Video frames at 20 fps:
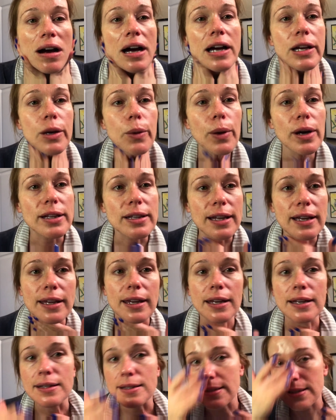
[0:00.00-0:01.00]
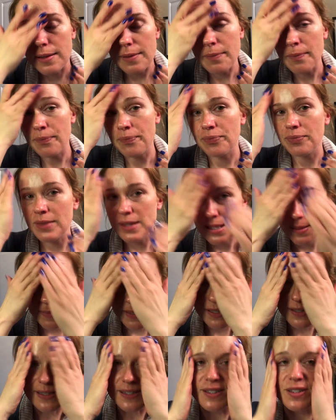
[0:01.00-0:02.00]
I quite like it. It
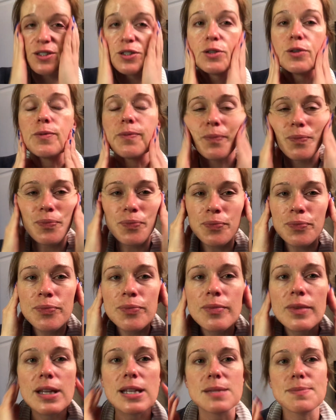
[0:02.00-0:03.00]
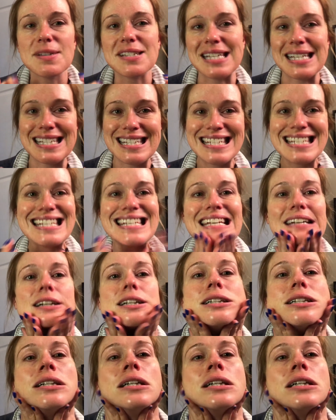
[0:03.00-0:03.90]
smells nice too. It smells like tea.